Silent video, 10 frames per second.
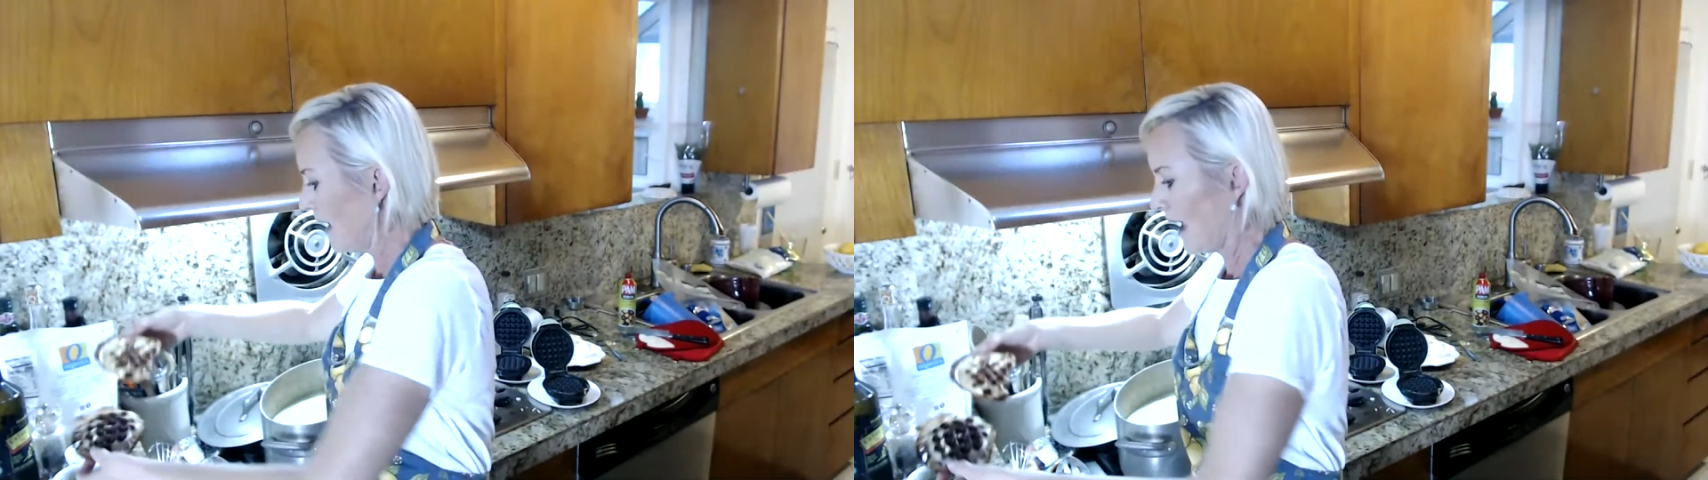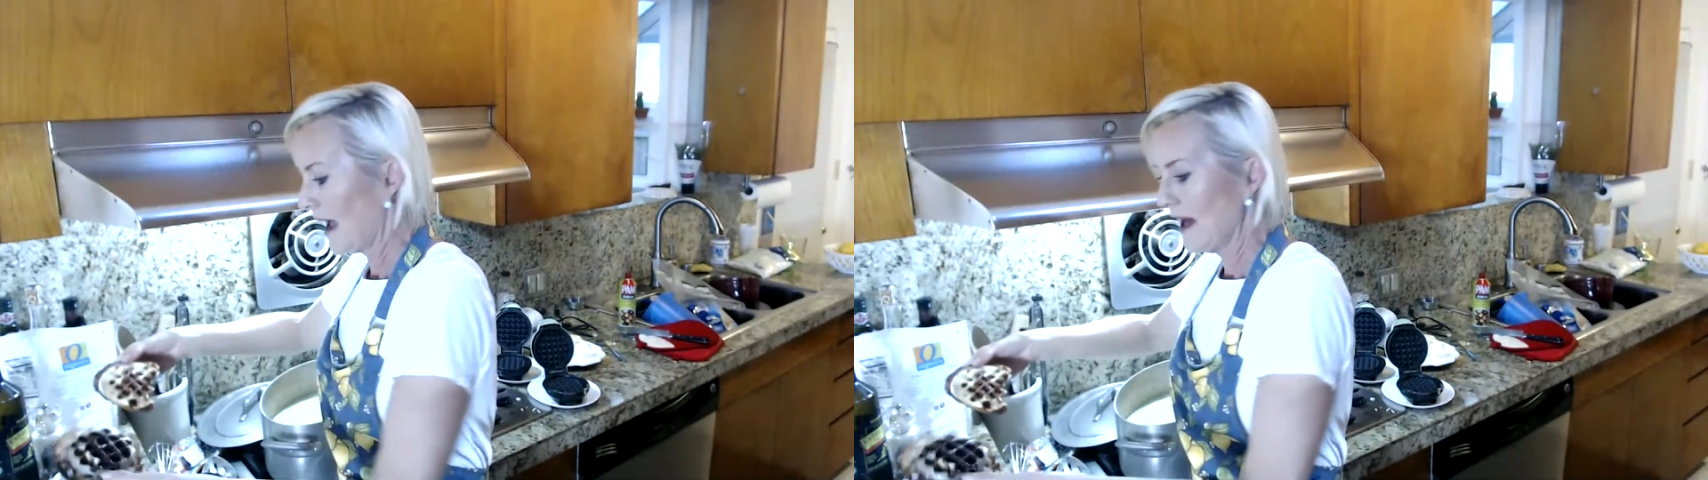
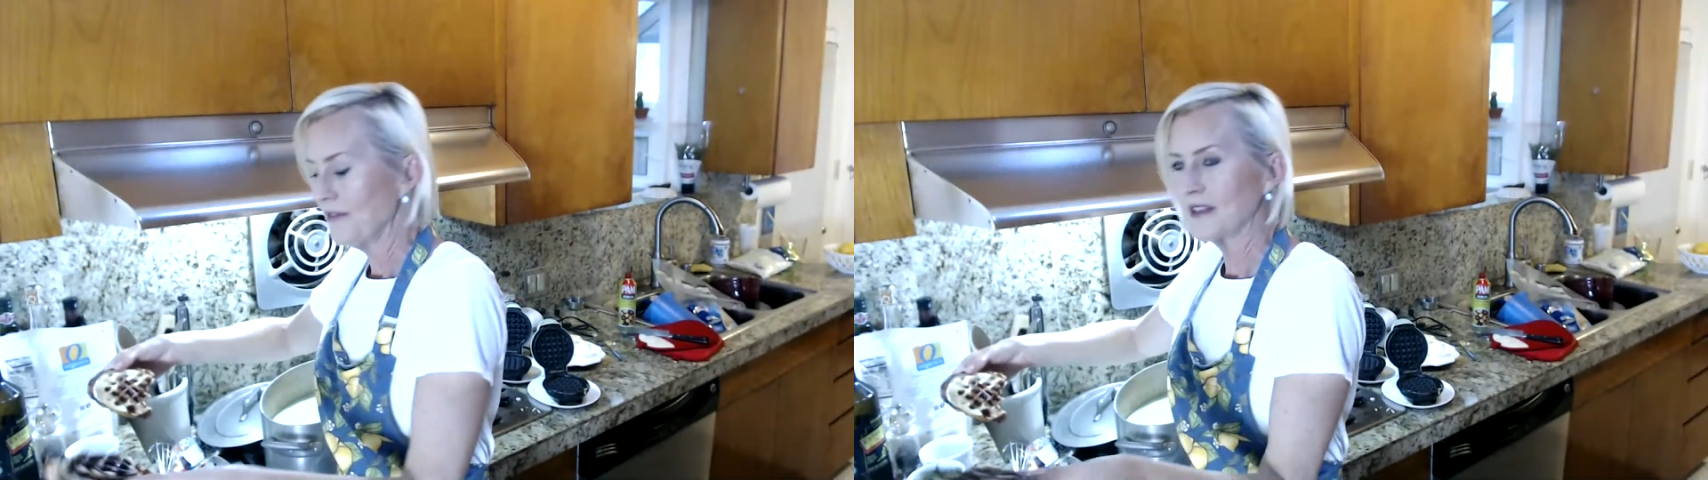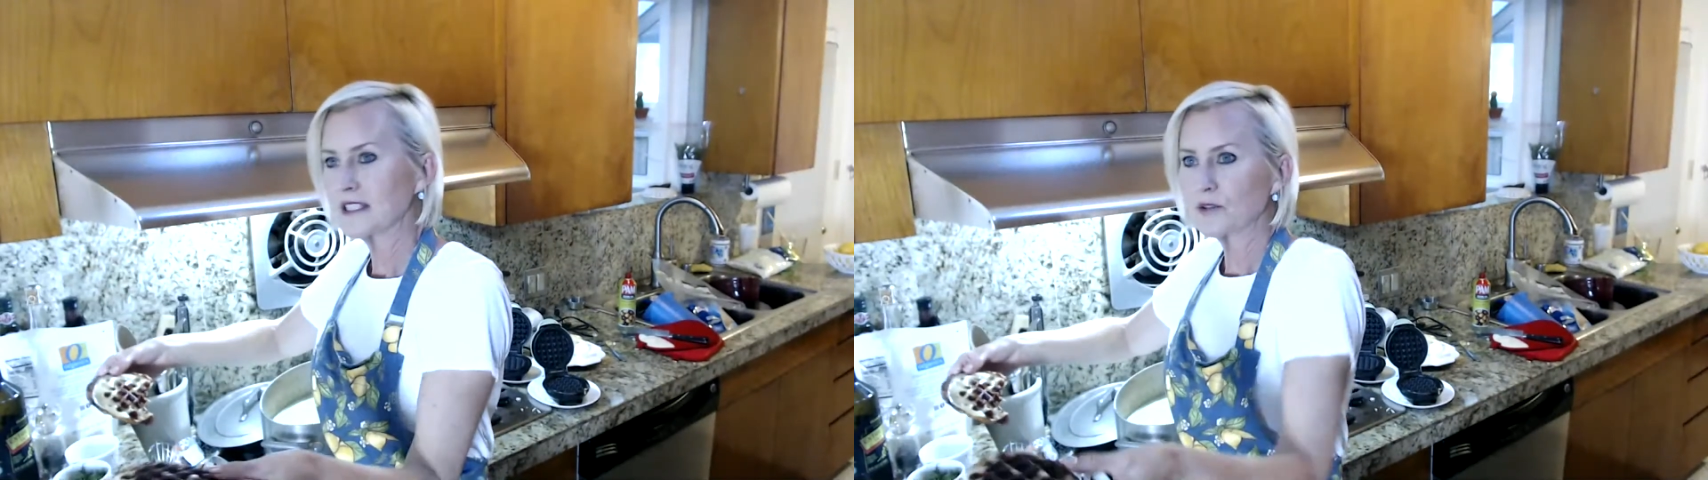And
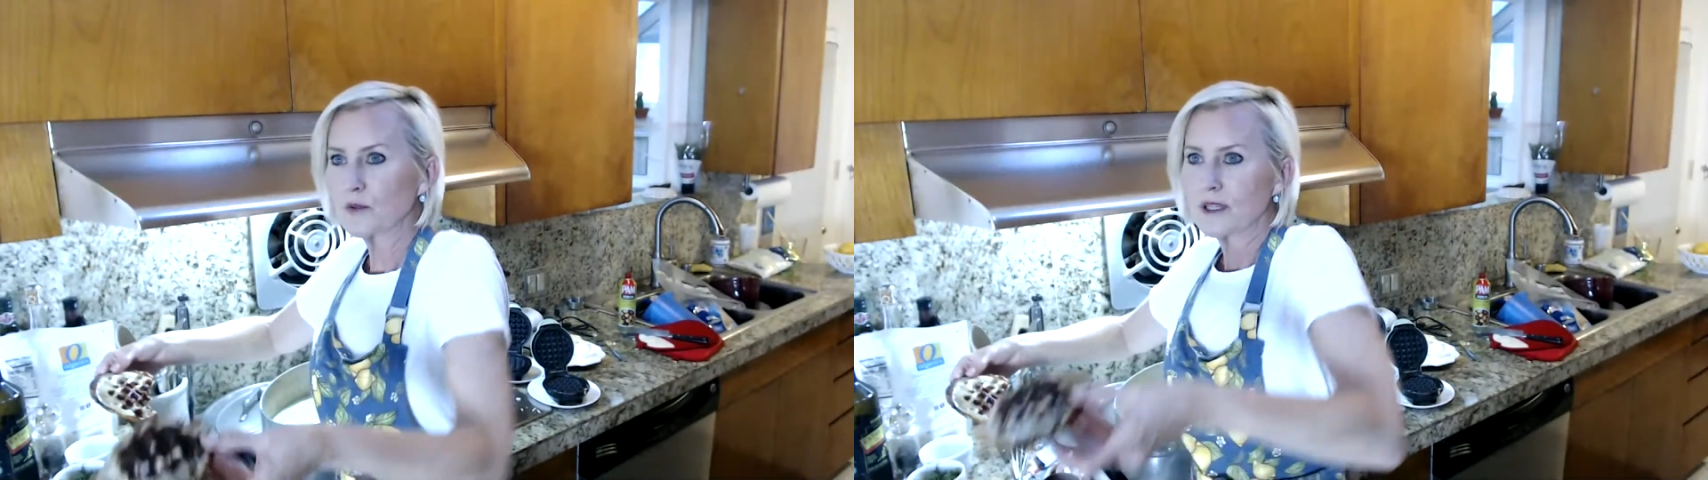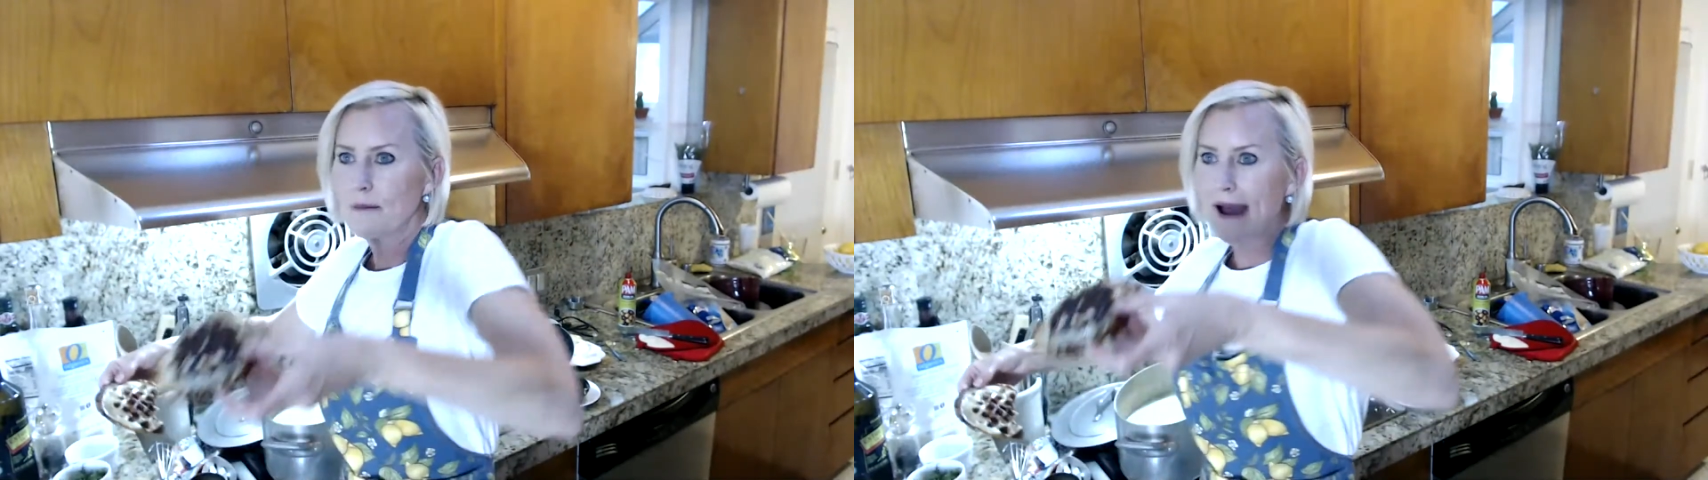this is
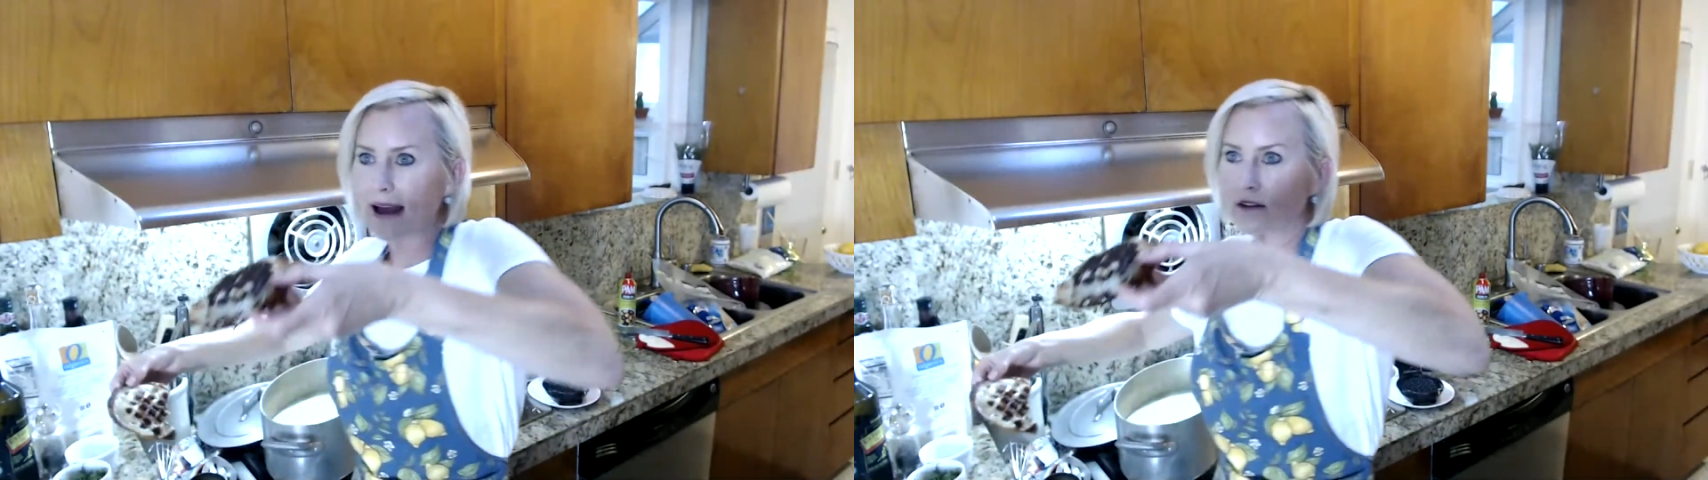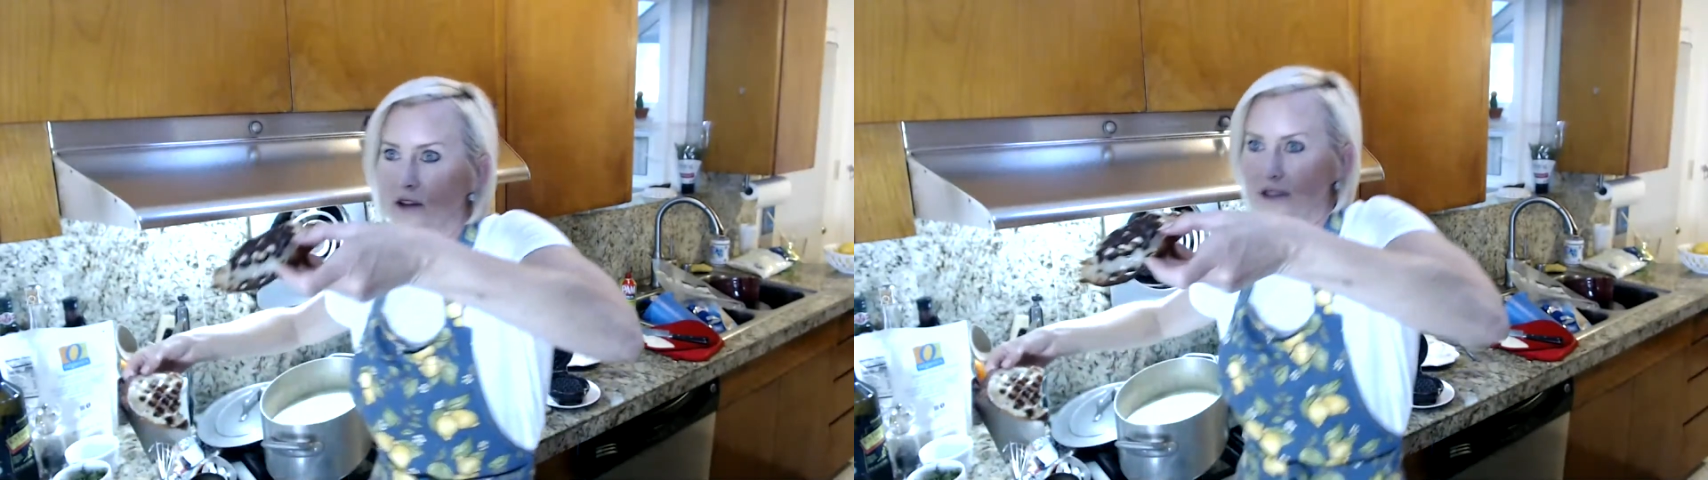what the
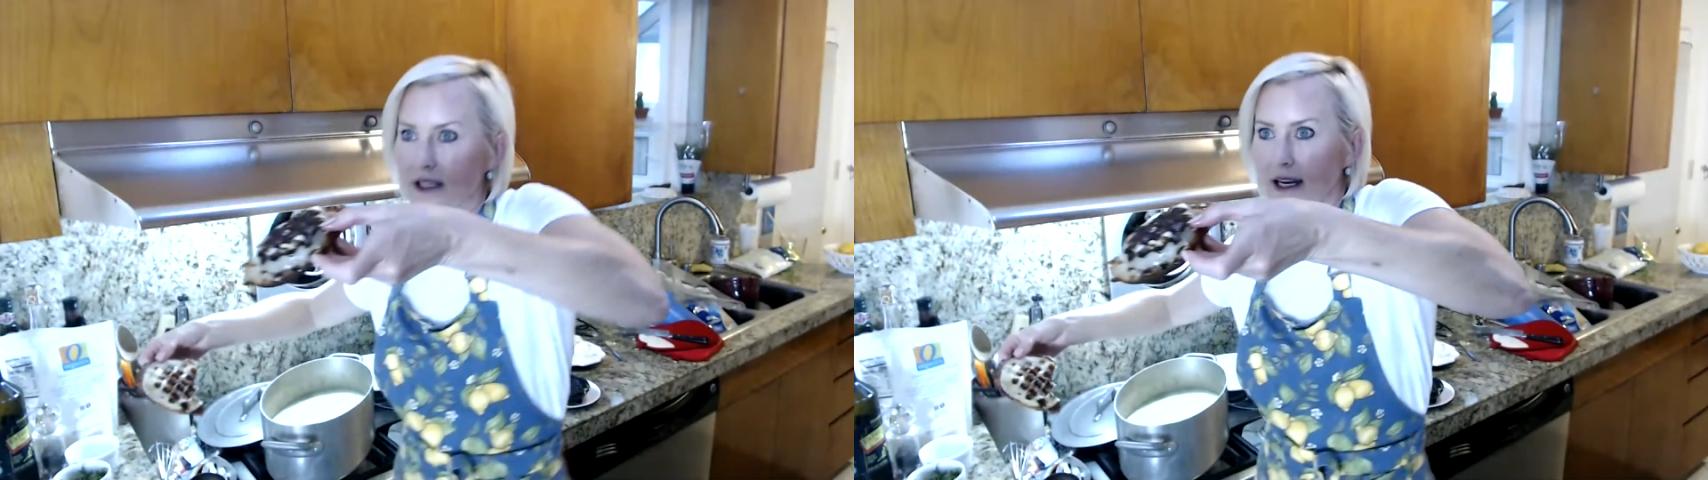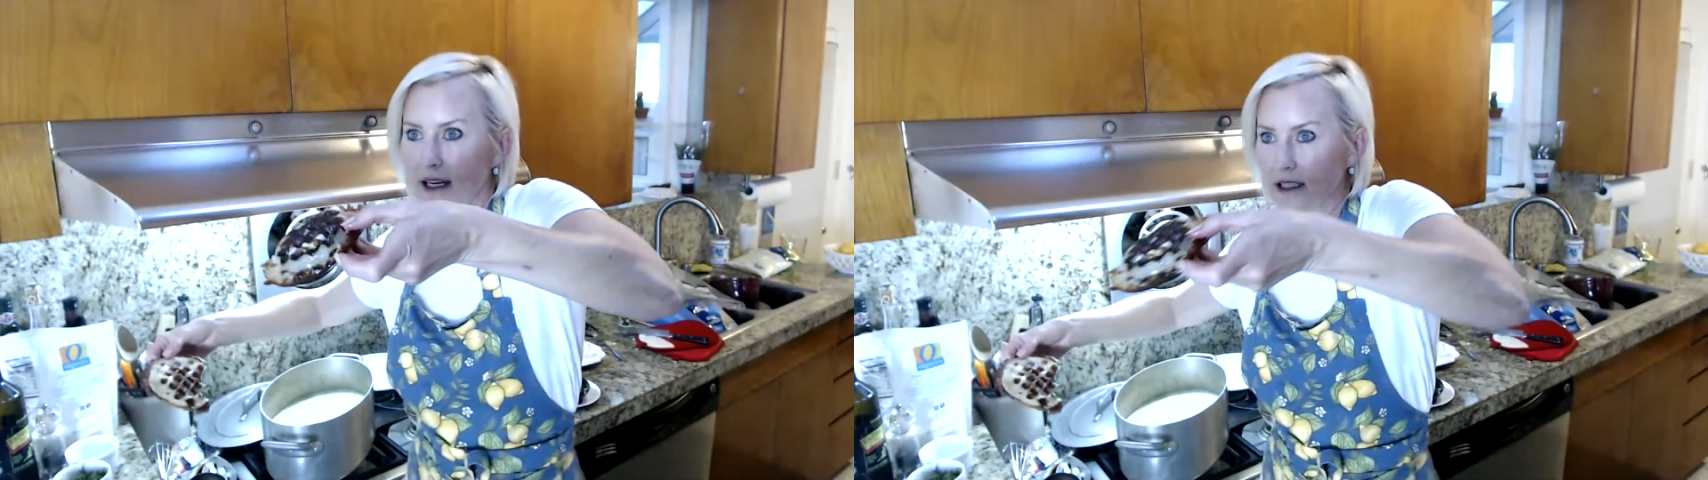back looks
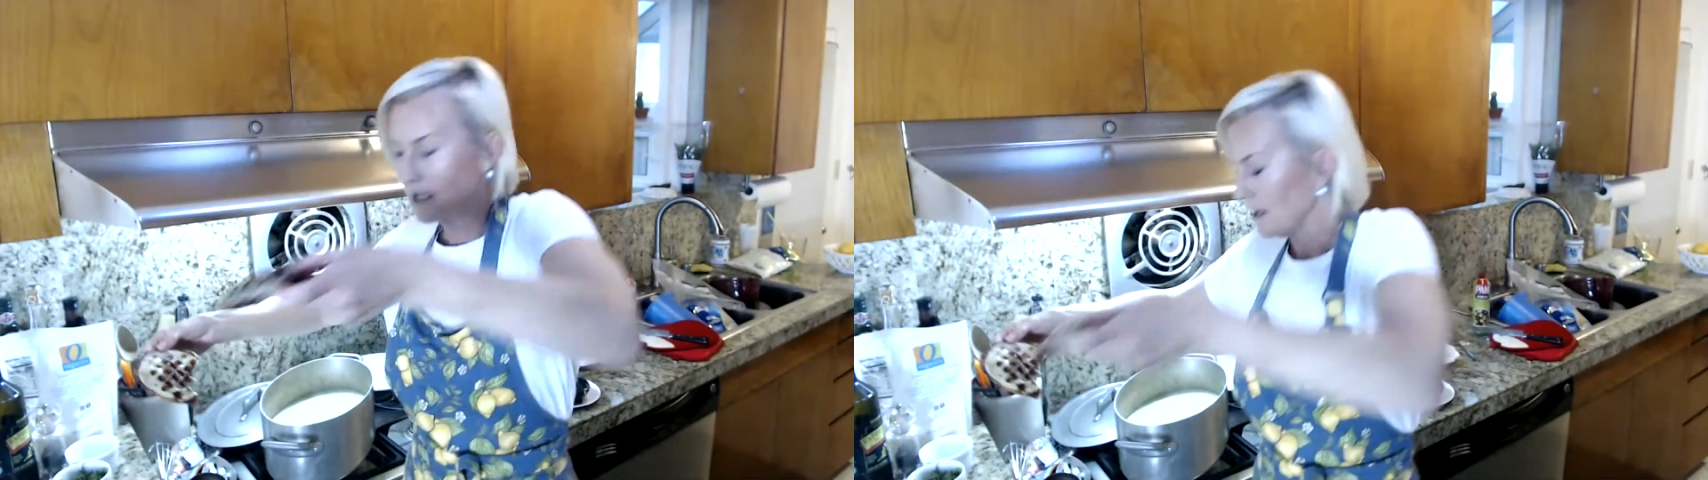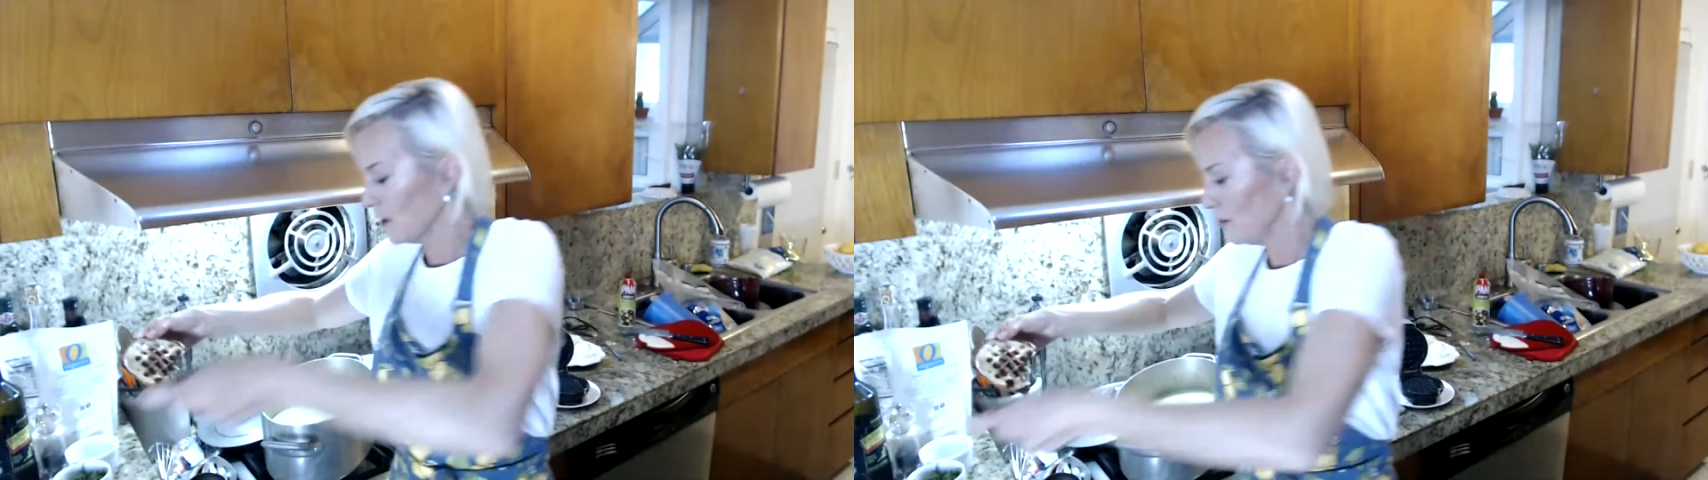like. It's a little